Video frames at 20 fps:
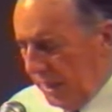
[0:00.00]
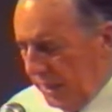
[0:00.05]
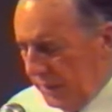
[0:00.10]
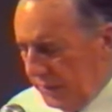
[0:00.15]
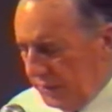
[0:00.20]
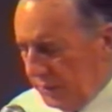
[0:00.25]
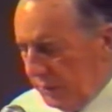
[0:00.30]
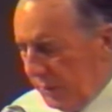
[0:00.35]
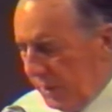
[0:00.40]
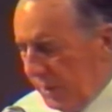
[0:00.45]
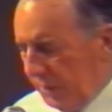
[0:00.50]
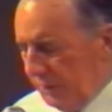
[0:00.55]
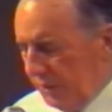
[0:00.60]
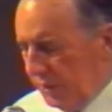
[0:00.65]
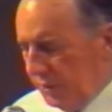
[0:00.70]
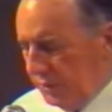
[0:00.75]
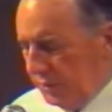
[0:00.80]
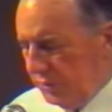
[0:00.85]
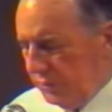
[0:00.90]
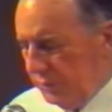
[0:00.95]
So I'm
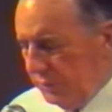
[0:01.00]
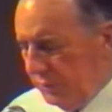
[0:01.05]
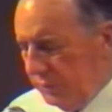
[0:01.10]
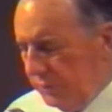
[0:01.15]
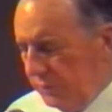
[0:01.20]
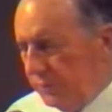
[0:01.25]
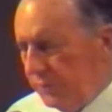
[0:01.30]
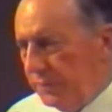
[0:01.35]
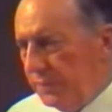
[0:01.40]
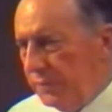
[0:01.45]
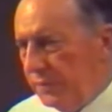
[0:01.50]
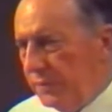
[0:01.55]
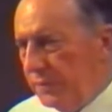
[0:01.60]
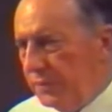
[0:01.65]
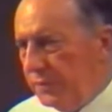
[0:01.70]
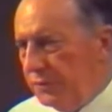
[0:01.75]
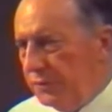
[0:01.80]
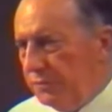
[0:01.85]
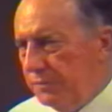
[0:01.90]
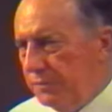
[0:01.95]
going to
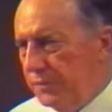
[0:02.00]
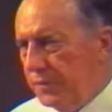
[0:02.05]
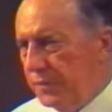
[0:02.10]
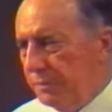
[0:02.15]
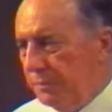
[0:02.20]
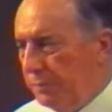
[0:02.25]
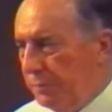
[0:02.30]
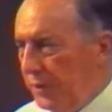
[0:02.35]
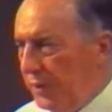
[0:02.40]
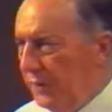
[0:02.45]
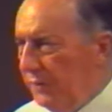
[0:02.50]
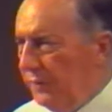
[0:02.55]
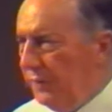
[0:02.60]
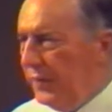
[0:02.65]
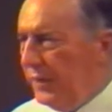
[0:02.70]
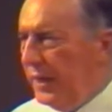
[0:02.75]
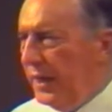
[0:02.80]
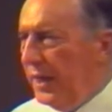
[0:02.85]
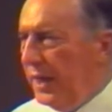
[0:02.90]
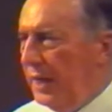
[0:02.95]

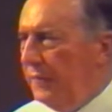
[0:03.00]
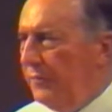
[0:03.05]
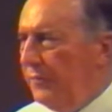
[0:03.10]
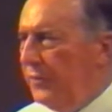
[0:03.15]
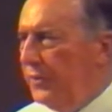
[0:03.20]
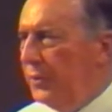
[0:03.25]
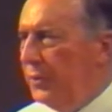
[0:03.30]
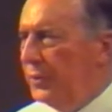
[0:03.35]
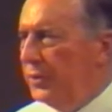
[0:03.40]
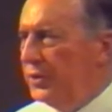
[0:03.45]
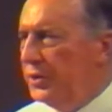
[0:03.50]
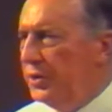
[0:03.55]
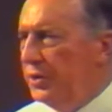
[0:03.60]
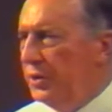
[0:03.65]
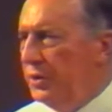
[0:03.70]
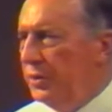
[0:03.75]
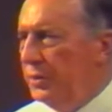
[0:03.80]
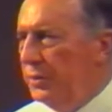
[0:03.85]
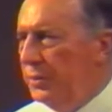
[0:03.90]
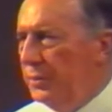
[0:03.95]
briefly unfold to
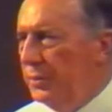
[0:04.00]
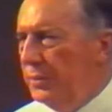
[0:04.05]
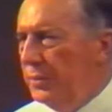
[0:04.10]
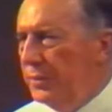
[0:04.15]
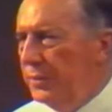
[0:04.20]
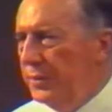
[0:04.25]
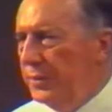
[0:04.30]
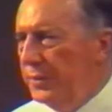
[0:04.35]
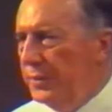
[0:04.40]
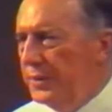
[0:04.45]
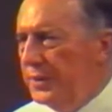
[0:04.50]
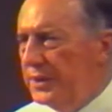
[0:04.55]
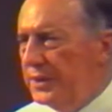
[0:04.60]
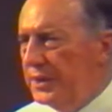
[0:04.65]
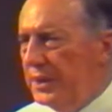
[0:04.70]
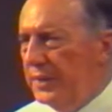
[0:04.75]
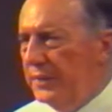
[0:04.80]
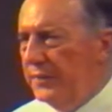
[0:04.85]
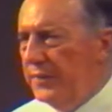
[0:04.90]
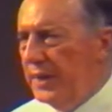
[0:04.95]
you this
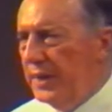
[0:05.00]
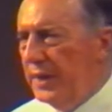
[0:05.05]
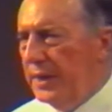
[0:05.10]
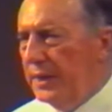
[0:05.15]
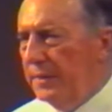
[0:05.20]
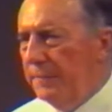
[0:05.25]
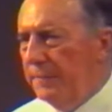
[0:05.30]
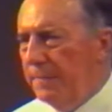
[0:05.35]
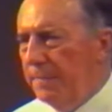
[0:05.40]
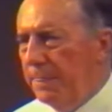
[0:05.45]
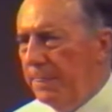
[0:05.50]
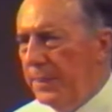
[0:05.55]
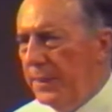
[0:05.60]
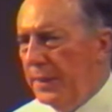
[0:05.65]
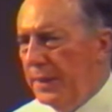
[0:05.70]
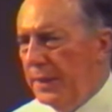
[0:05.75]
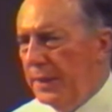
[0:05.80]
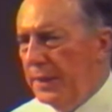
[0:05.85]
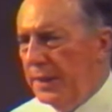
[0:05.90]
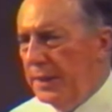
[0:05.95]
evening
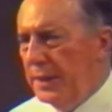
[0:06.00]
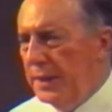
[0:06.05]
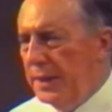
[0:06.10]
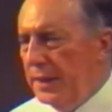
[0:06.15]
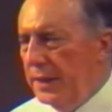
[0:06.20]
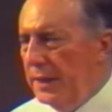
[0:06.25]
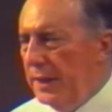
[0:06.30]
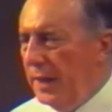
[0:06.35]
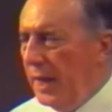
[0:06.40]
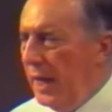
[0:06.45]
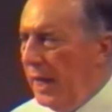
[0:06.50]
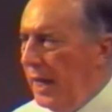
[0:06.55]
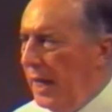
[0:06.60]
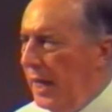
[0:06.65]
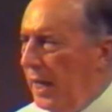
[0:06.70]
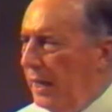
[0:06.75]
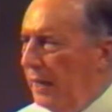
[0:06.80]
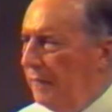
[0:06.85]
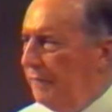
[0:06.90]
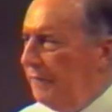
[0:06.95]

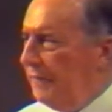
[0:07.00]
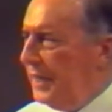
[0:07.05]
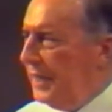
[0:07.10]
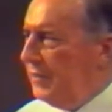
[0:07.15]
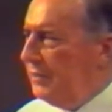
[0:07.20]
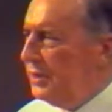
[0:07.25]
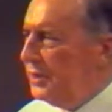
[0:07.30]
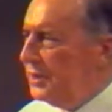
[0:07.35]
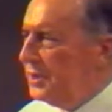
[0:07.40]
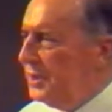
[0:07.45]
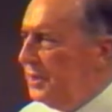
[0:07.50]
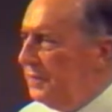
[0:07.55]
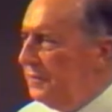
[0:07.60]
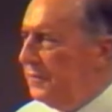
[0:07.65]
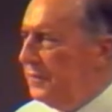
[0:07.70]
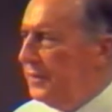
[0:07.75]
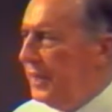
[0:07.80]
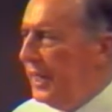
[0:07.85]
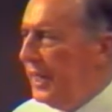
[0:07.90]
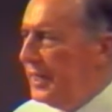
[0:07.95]
uh, various
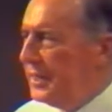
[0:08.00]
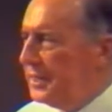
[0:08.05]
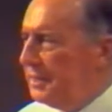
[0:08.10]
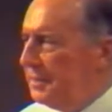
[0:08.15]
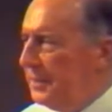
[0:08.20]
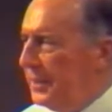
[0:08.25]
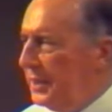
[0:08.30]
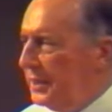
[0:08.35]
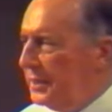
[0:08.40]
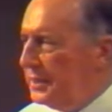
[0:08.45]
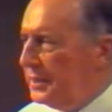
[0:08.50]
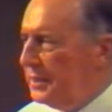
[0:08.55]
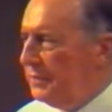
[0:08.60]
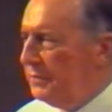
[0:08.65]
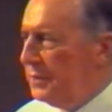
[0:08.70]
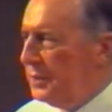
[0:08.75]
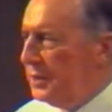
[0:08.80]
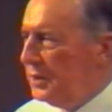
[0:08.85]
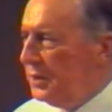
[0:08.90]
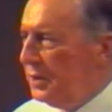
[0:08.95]
different aspects of
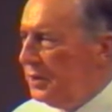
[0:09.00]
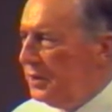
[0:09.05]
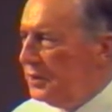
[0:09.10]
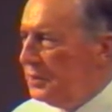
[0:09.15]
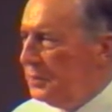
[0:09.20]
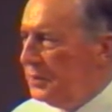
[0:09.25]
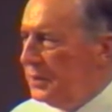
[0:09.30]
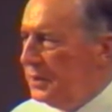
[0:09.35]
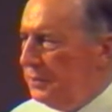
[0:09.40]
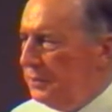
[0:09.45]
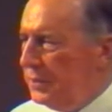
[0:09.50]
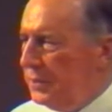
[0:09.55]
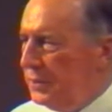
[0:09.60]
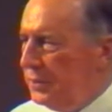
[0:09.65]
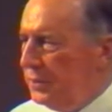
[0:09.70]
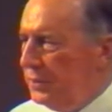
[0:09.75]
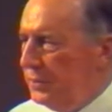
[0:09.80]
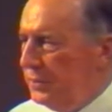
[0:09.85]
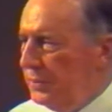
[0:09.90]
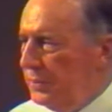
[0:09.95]
what God's Word will
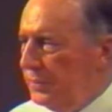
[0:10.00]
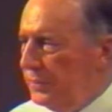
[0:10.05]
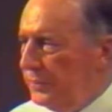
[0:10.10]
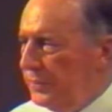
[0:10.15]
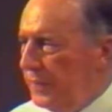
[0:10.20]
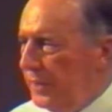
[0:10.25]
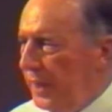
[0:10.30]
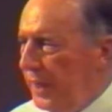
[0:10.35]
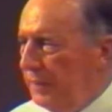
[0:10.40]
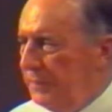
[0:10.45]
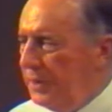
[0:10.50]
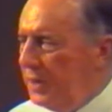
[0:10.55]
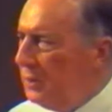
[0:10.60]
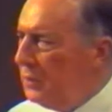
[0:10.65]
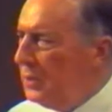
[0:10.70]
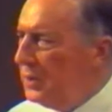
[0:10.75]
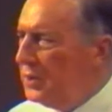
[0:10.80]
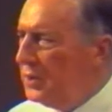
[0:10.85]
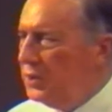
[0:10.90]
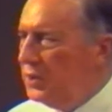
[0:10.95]
do. I
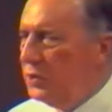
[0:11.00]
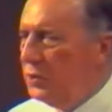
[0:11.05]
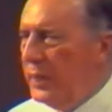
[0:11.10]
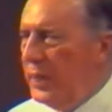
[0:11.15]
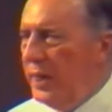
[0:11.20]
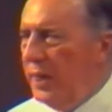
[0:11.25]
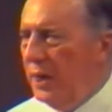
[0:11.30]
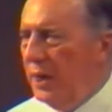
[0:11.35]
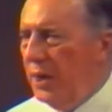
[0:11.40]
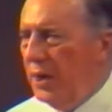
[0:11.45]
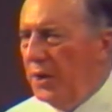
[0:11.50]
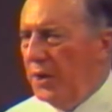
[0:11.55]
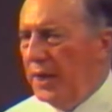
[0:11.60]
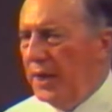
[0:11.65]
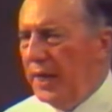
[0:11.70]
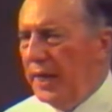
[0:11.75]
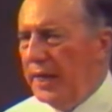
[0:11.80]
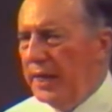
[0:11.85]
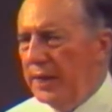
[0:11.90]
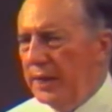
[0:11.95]
don't want to dwell on
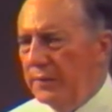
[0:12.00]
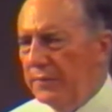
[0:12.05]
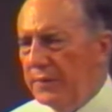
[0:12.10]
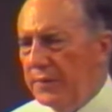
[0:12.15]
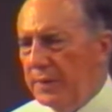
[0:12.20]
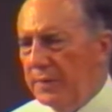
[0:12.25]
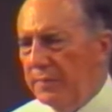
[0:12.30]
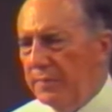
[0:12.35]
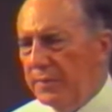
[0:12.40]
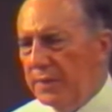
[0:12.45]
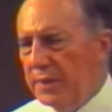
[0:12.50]
any of them